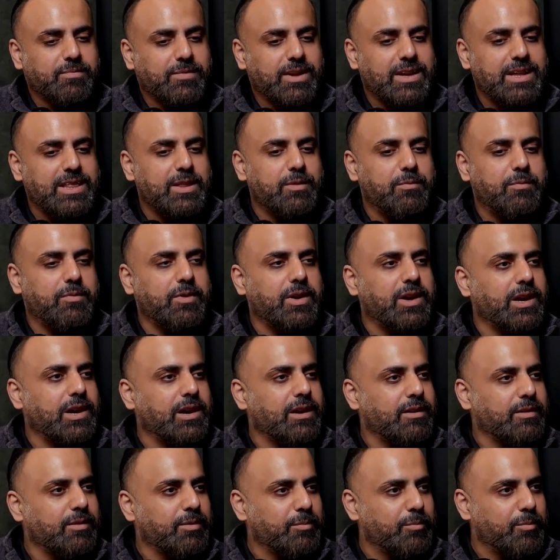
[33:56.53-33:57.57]
in the
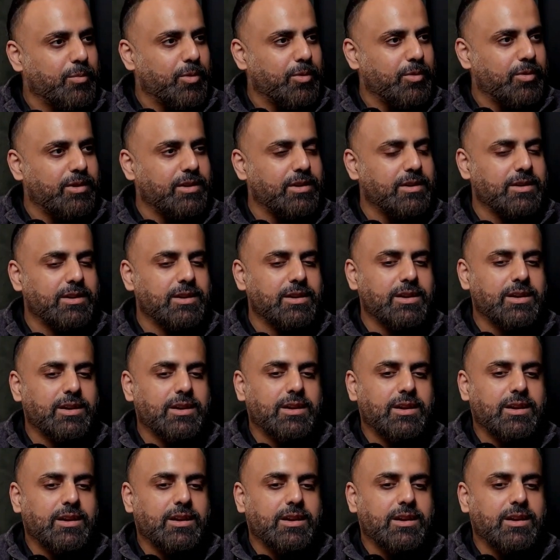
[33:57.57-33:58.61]
field more.
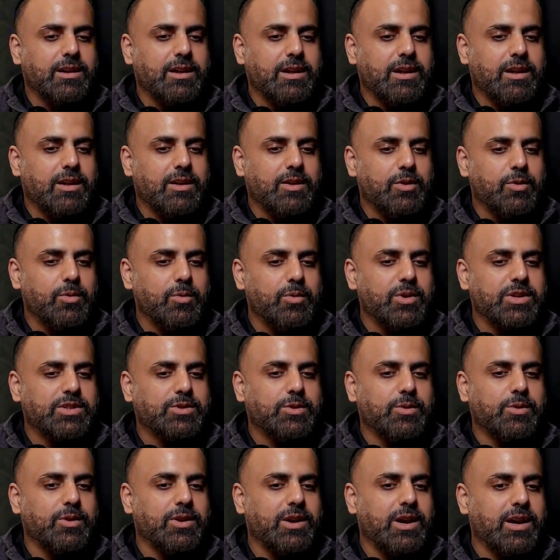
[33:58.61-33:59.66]
Who is
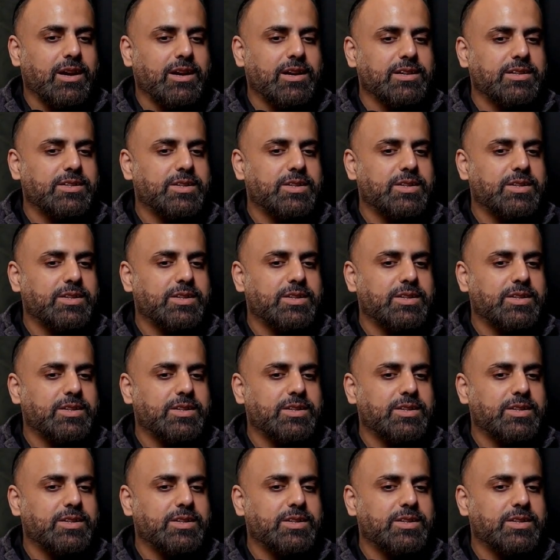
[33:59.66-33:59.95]
good at